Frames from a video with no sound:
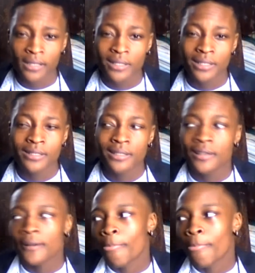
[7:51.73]
because
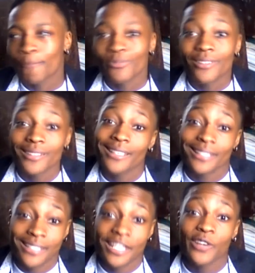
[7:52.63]
it
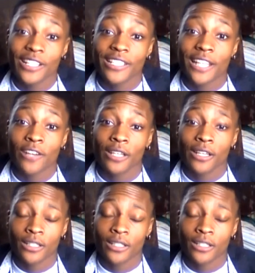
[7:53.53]
gets serious out there,